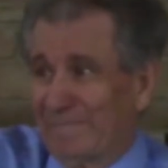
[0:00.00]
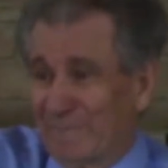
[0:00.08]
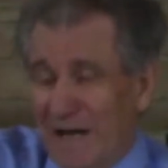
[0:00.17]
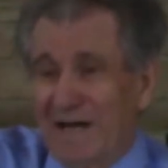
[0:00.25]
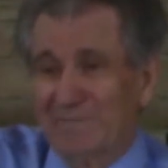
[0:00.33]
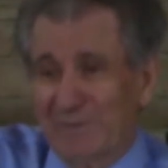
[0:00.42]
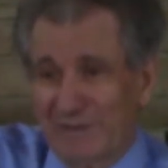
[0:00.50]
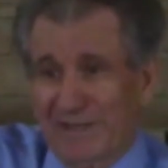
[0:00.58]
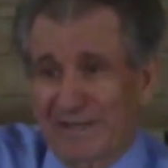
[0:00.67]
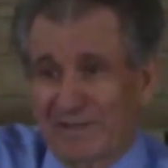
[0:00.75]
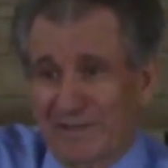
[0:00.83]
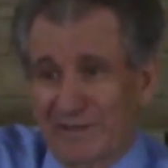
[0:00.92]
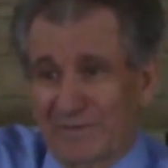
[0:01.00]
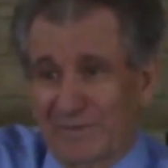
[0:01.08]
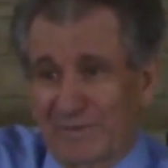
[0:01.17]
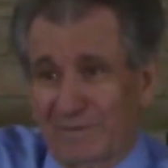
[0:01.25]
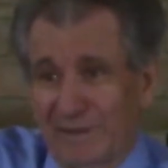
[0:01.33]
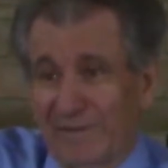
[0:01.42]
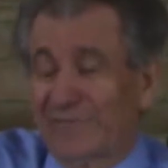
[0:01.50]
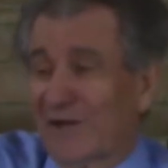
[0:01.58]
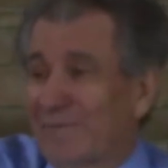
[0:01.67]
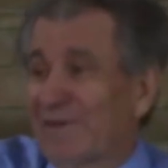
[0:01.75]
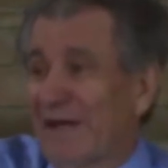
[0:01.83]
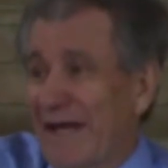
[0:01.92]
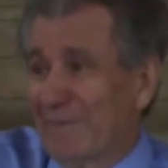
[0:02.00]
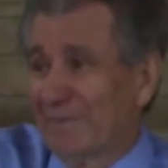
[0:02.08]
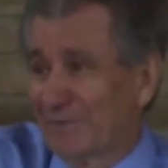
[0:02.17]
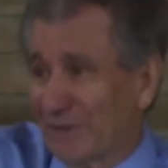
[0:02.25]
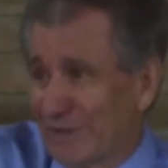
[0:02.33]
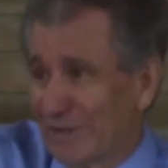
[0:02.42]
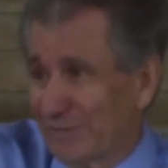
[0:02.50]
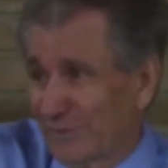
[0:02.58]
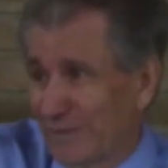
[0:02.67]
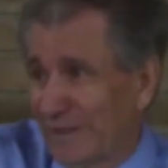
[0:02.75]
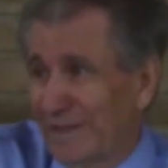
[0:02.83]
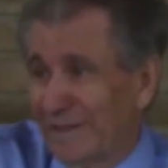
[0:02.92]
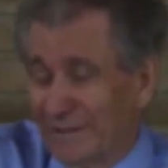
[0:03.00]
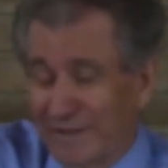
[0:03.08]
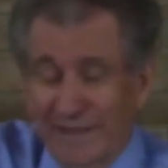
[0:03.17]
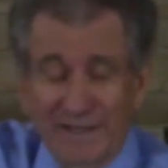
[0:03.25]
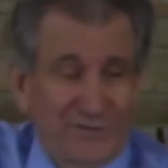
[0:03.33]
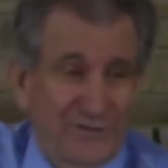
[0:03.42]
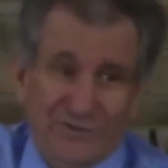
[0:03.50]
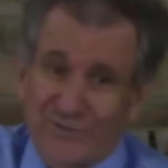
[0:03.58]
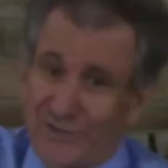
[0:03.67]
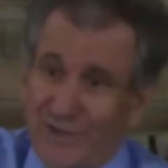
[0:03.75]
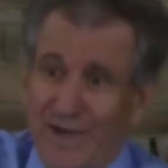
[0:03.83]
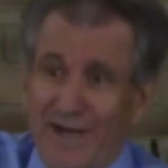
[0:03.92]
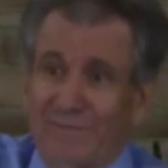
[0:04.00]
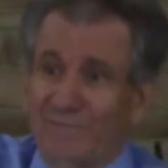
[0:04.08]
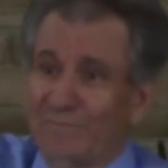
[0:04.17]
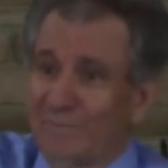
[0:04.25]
God protects Israel. And if something happens to Israel, it's just God